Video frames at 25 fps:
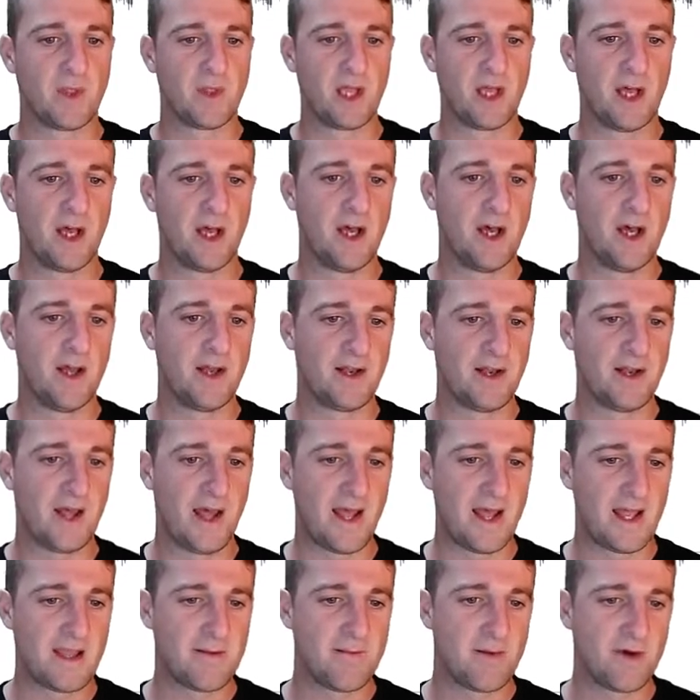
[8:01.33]
and
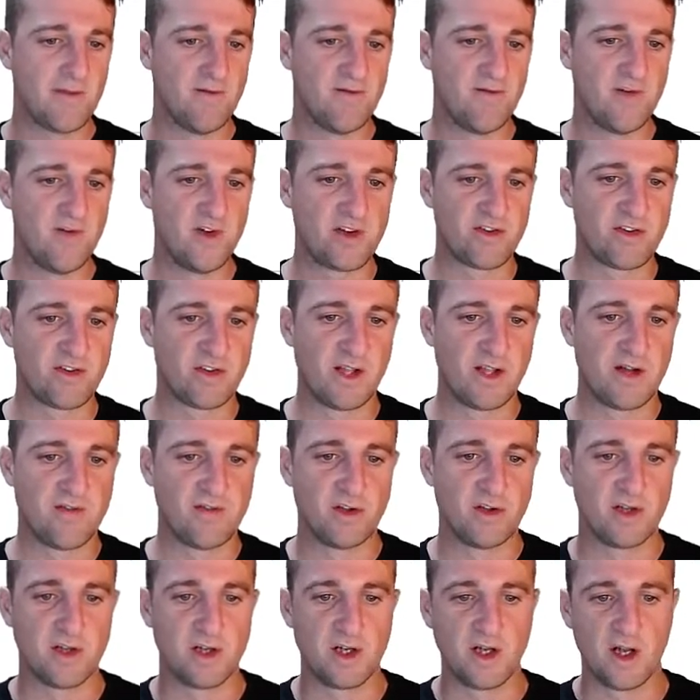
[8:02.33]
aim at this
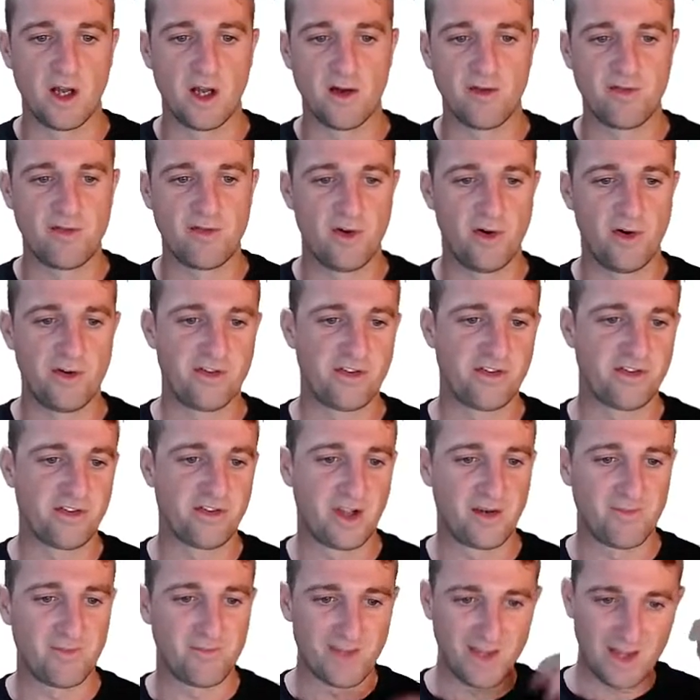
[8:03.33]
level at 40
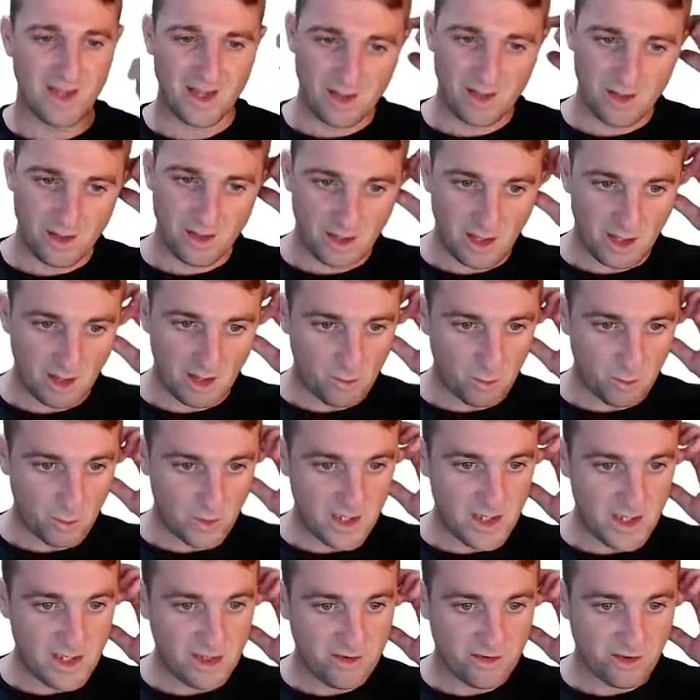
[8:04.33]
cent. We
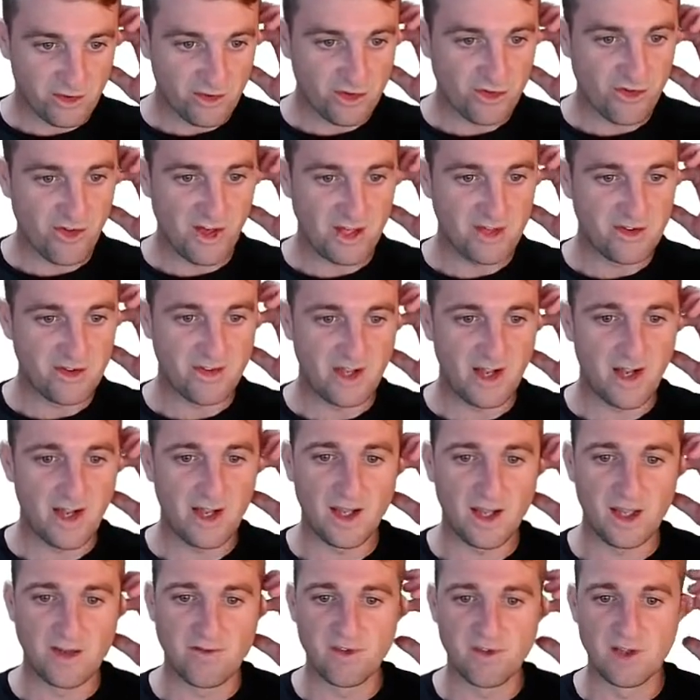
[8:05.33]
need to try and
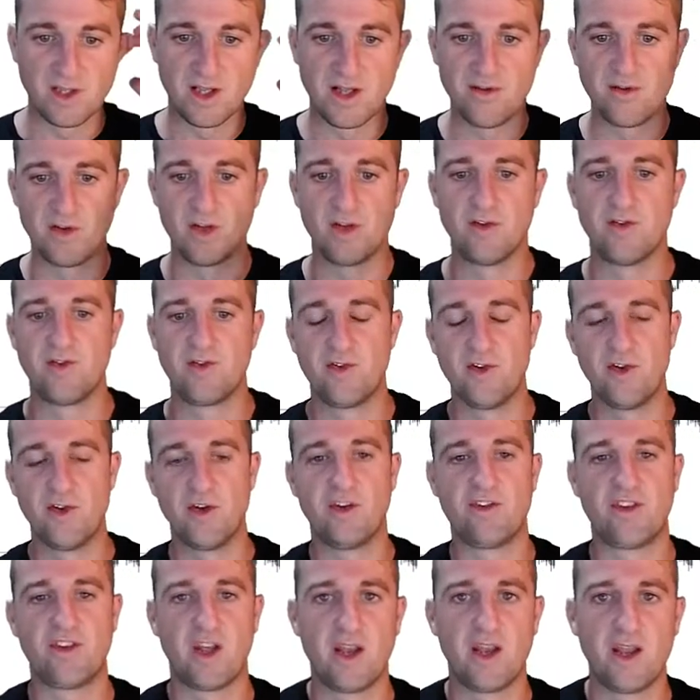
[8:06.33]
target the level at 30
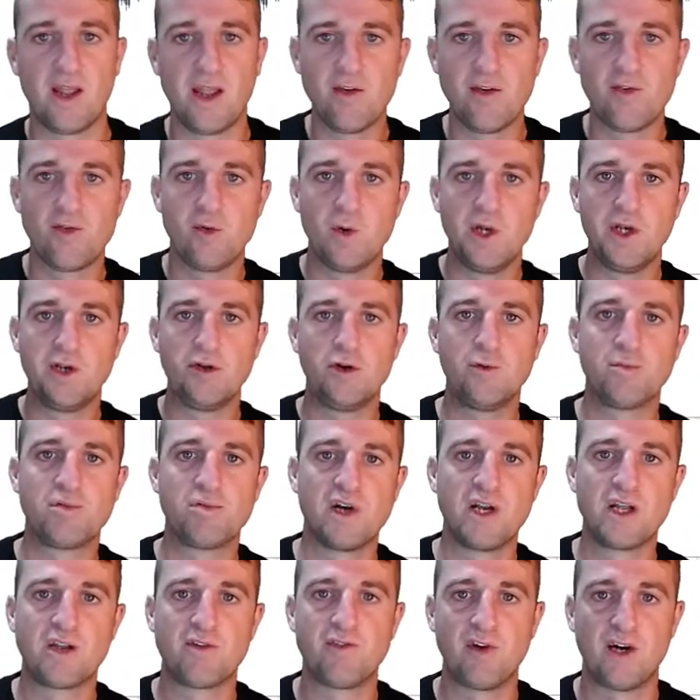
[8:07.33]
cent. If we do
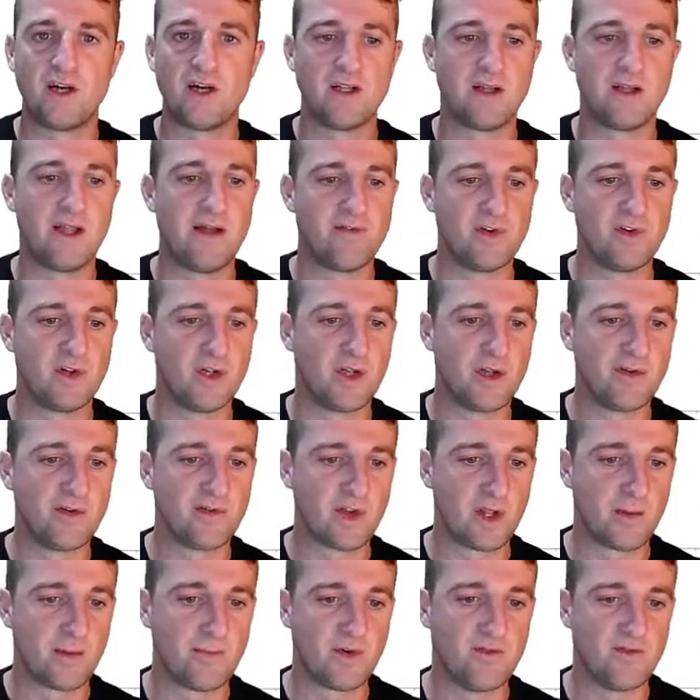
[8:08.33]
break that level of
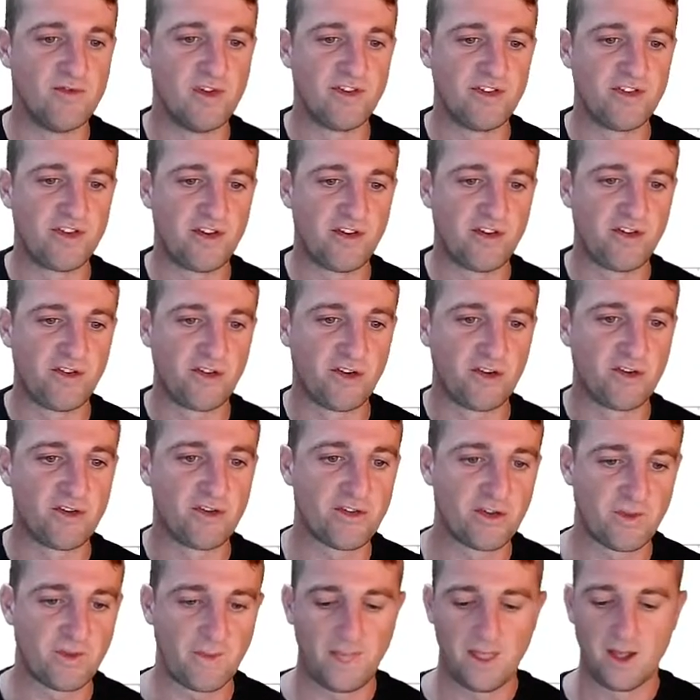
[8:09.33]
resistance,